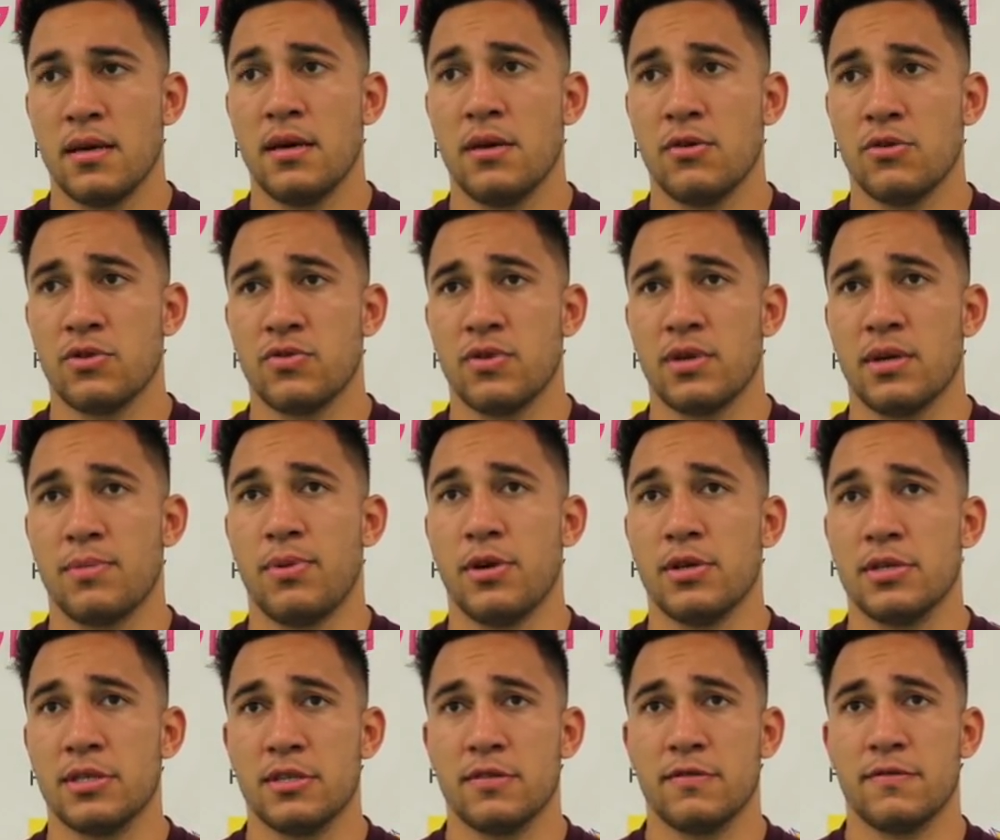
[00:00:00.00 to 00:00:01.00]
Yeah, it was really
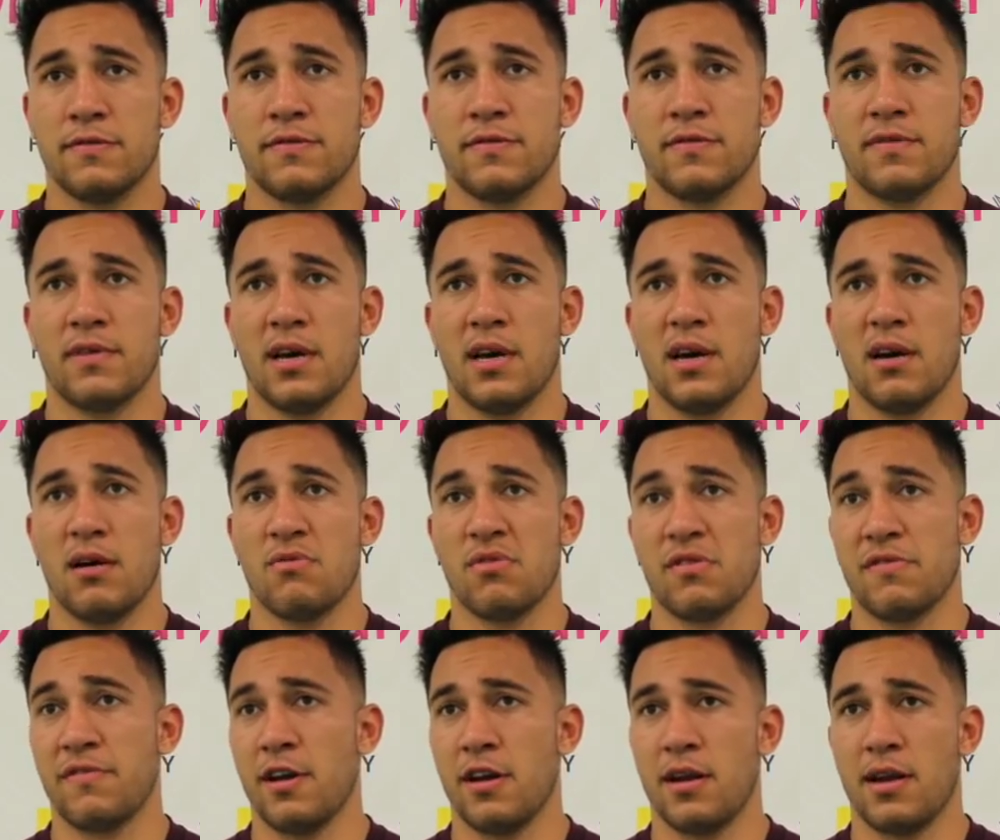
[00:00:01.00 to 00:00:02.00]
positive. We
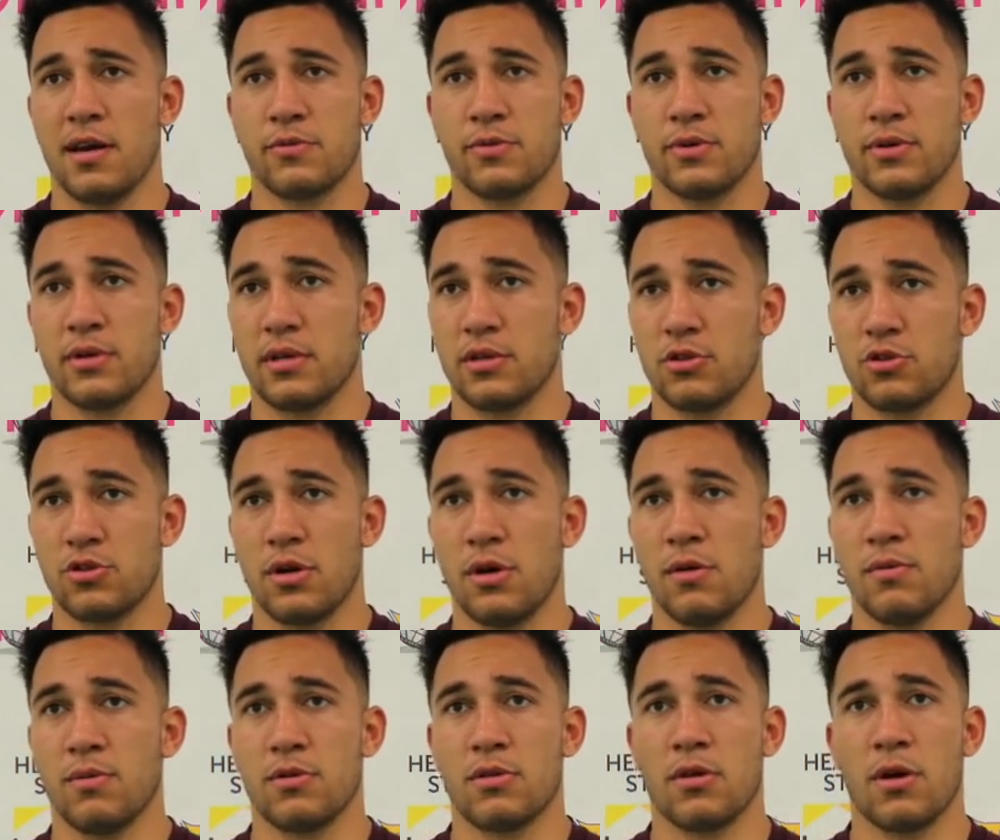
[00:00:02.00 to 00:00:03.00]
felt like we were in
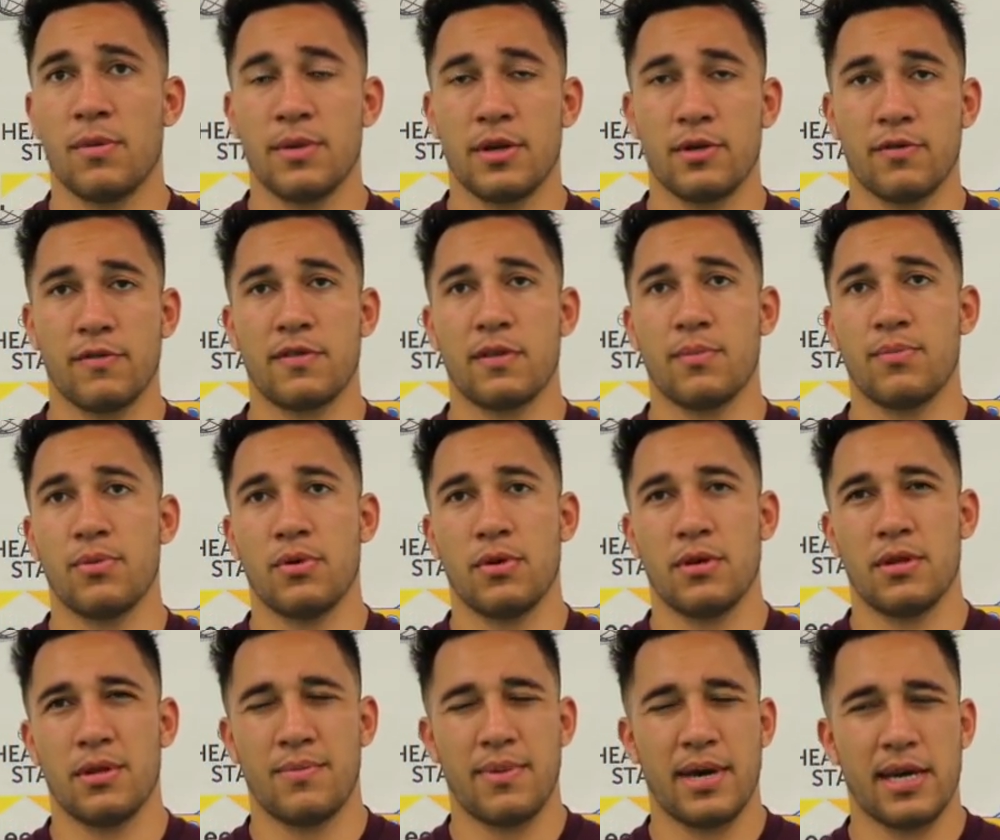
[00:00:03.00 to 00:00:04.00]
control, we were dominant with the ball
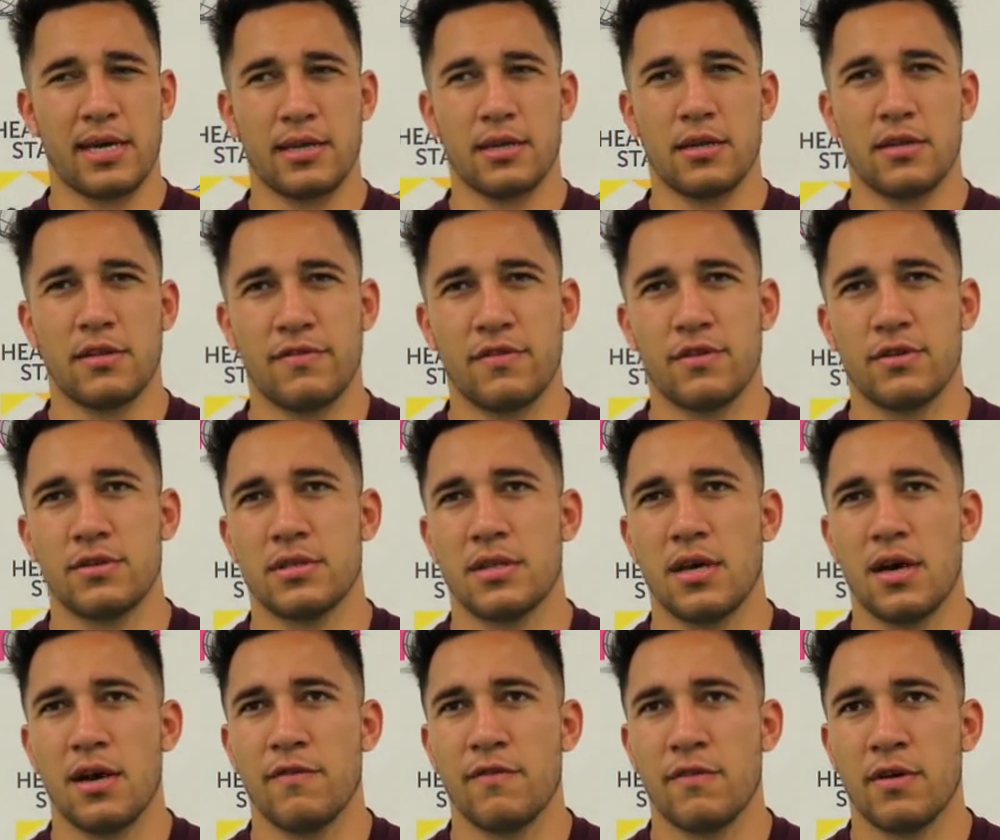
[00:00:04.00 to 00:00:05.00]
in the back end of the first
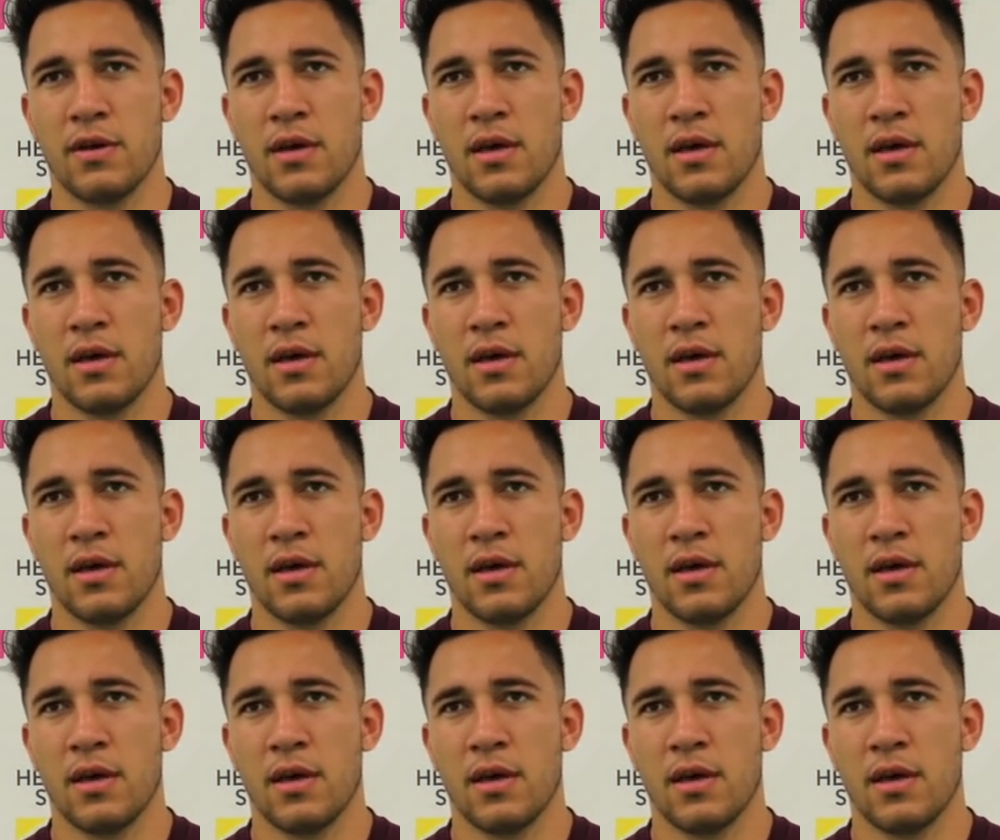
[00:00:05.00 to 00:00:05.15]
half.